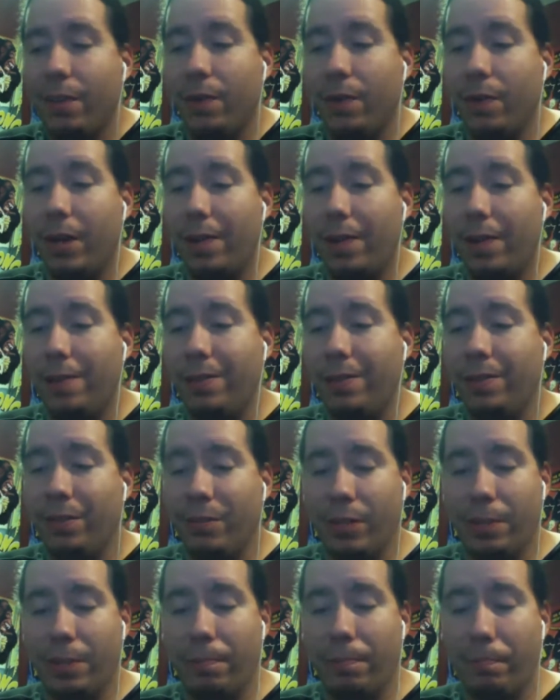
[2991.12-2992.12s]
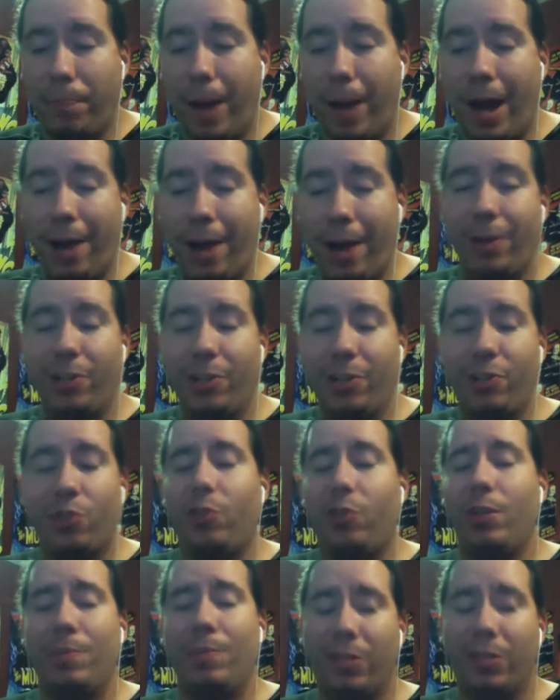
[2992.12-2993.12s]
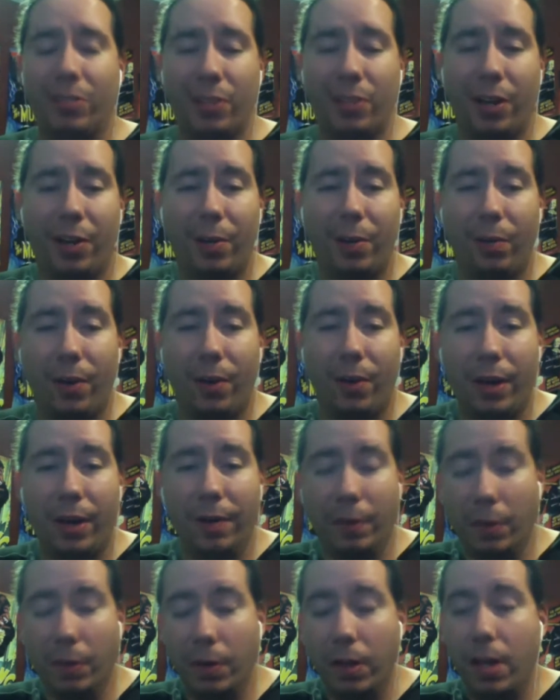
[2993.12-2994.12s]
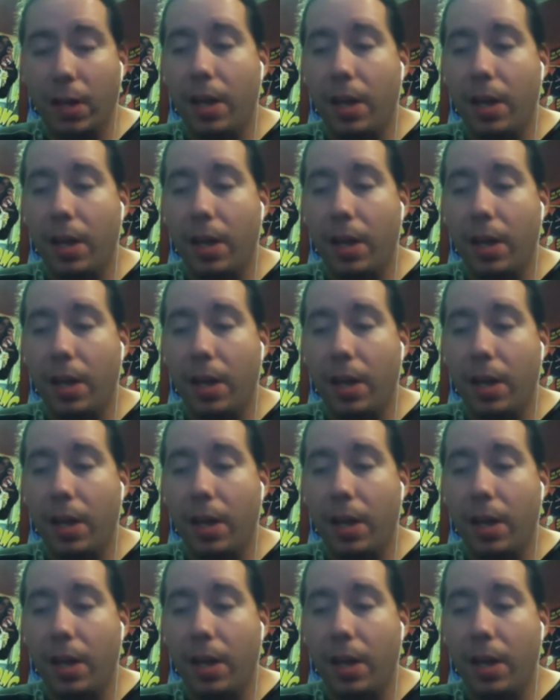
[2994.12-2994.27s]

Not some pirate streaming site or whatever.